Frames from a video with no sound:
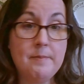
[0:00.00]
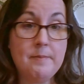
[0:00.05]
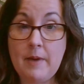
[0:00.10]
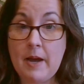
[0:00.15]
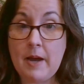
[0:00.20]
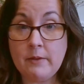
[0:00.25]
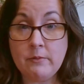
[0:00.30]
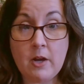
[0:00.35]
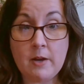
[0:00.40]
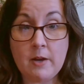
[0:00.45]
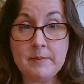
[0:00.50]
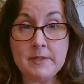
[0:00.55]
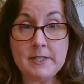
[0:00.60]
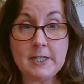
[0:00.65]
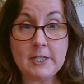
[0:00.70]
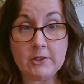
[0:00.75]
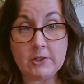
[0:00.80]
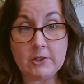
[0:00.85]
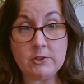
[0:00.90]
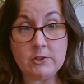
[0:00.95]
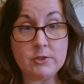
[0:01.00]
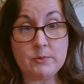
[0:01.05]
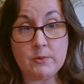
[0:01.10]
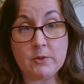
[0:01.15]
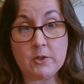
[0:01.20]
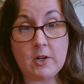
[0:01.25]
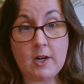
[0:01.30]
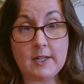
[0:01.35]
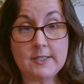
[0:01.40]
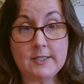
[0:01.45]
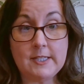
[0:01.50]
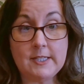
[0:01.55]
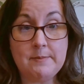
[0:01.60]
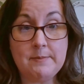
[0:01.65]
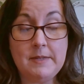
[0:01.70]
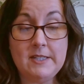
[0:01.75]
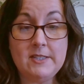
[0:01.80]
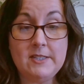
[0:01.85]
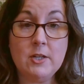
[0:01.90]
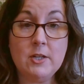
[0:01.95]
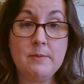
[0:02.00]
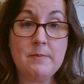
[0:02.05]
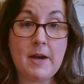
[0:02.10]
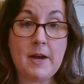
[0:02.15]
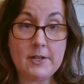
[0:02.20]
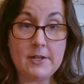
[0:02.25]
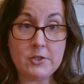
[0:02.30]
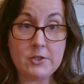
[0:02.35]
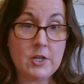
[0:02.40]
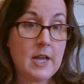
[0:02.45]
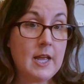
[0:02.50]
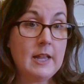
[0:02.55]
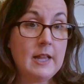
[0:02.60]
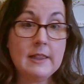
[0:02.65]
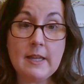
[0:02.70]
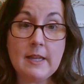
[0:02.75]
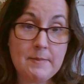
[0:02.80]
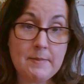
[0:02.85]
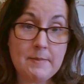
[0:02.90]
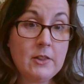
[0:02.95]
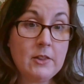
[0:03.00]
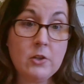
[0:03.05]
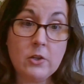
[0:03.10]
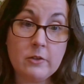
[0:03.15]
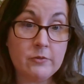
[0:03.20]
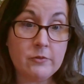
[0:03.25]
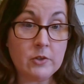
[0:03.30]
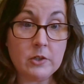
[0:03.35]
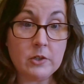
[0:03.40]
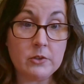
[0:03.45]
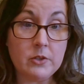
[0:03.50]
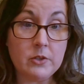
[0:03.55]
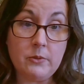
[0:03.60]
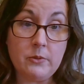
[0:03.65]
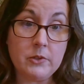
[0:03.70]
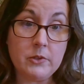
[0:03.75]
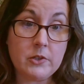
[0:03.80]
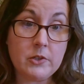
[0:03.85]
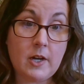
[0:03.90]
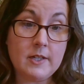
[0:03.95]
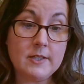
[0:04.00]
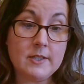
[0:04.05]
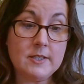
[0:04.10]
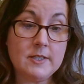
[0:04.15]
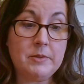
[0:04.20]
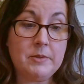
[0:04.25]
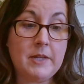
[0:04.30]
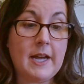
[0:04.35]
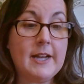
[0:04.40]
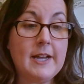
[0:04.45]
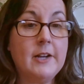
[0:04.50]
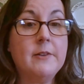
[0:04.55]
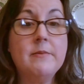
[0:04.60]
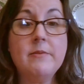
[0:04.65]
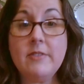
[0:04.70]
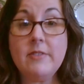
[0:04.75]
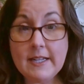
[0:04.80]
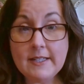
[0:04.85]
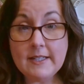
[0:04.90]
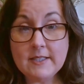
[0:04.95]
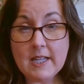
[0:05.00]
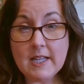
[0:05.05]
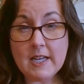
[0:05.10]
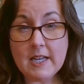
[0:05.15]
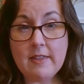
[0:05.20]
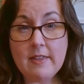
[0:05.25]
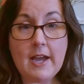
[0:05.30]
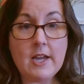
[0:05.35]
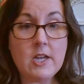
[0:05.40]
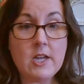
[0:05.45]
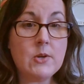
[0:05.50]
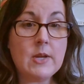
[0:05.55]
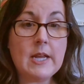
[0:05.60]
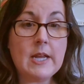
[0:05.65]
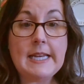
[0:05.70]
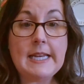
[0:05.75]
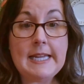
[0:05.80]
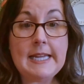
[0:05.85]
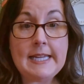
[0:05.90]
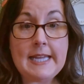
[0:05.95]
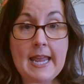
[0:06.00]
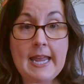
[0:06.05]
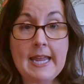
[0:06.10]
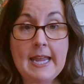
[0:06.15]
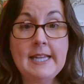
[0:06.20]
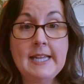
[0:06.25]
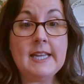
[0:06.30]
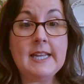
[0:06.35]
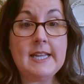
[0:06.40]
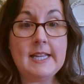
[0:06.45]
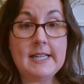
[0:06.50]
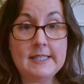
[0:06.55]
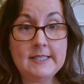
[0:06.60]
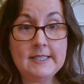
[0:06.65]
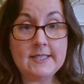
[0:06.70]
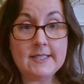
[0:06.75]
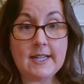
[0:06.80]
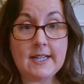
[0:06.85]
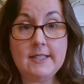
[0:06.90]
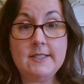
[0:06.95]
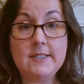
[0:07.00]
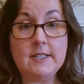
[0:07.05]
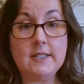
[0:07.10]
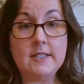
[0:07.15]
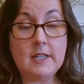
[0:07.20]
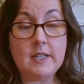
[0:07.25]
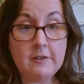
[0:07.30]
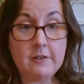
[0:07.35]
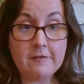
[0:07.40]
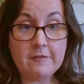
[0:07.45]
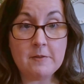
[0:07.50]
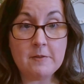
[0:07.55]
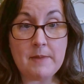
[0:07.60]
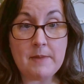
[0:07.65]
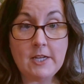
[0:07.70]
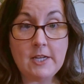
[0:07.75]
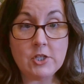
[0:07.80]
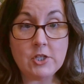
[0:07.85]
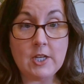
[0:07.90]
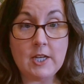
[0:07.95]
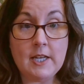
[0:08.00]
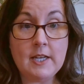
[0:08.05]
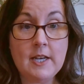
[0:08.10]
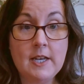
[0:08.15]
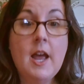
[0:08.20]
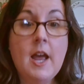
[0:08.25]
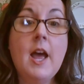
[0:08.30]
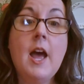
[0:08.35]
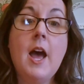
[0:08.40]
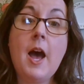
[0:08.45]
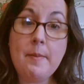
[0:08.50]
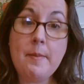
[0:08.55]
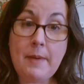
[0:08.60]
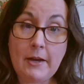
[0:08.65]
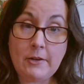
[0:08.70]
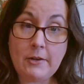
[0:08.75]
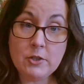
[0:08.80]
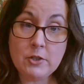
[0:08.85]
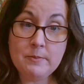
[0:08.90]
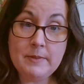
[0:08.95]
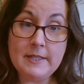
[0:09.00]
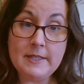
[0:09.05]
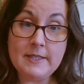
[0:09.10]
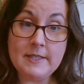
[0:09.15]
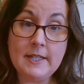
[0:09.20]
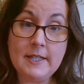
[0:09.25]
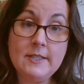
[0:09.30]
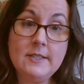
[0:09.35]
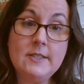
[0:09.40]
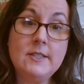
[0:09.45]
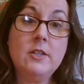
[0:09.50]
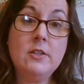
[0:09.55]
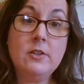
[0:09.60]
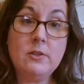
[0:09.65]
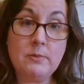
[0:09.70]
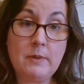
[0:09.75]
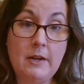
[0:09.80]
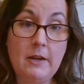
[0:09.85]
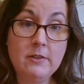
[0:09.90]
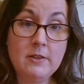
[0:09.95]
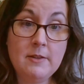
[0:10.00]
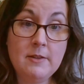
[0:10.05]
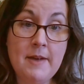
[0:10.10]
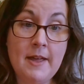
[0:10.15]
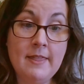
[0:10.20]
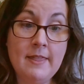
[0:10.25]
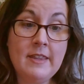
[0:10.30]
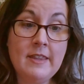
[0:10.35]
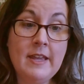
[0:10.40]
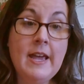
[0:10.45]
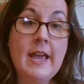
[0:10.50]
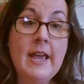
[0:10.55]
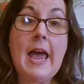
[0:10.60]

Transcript: my raw materials were costing me so much. Let me look for a lower cost supplier. Things like that. You can gain insights and information about your business throughout the month,